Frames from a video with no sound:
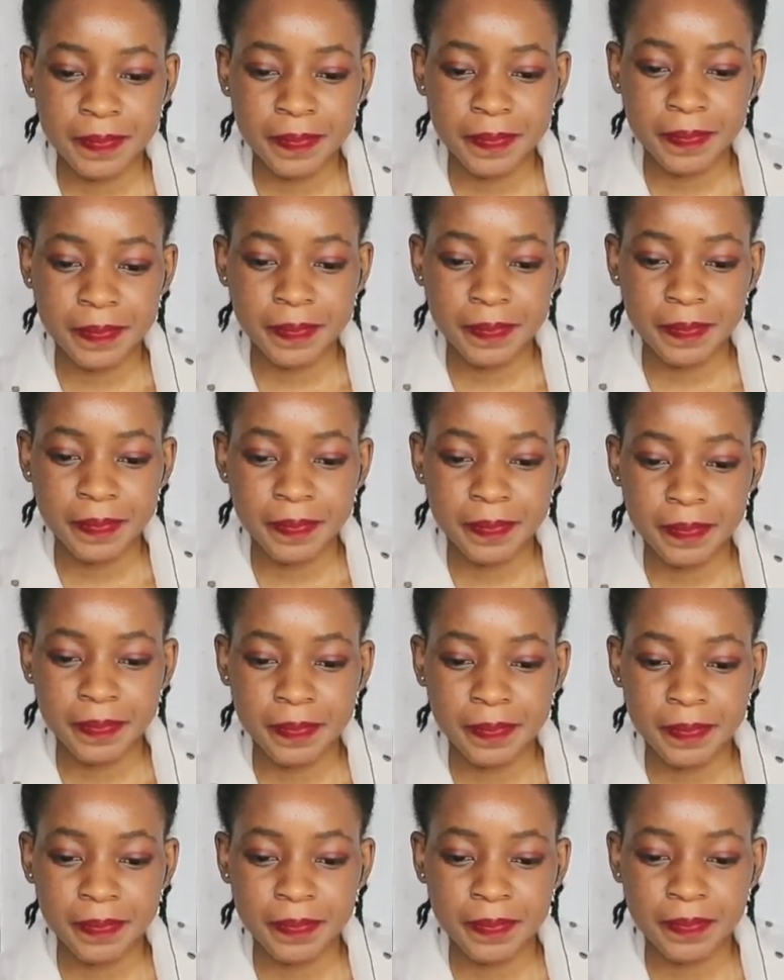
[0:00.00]

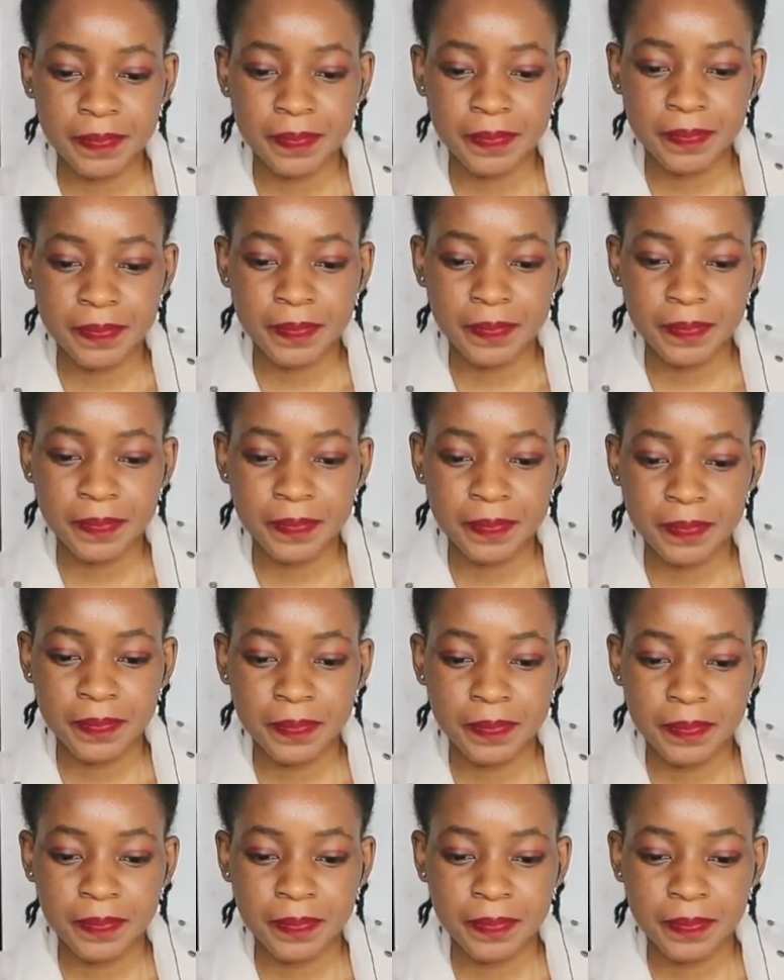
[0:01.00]

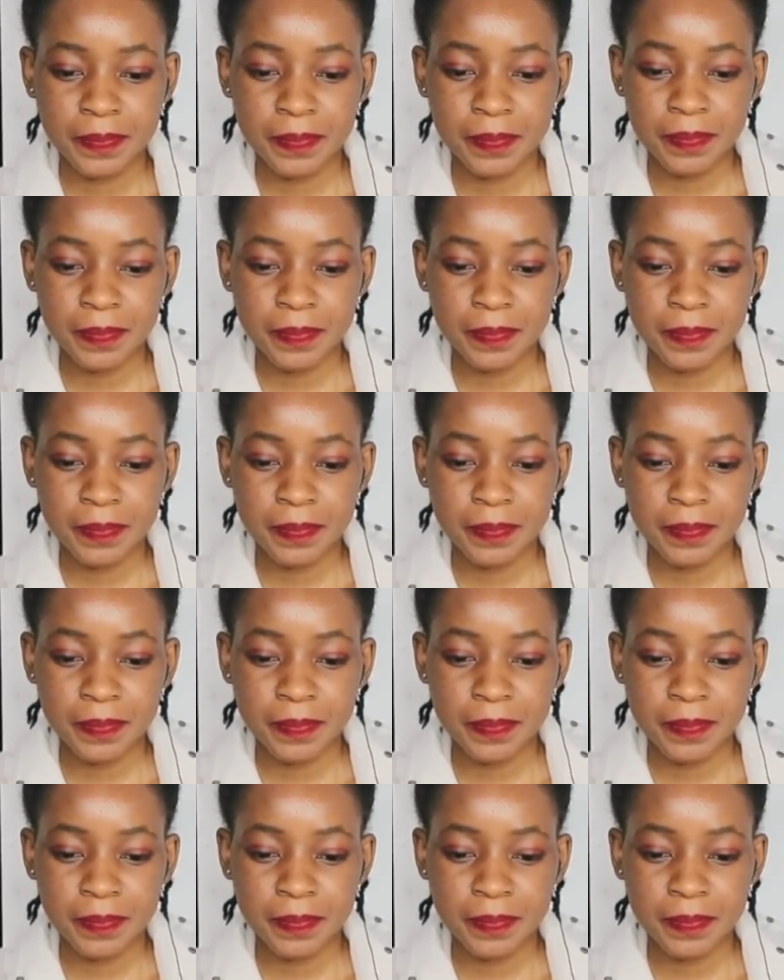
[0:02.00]
[no speech]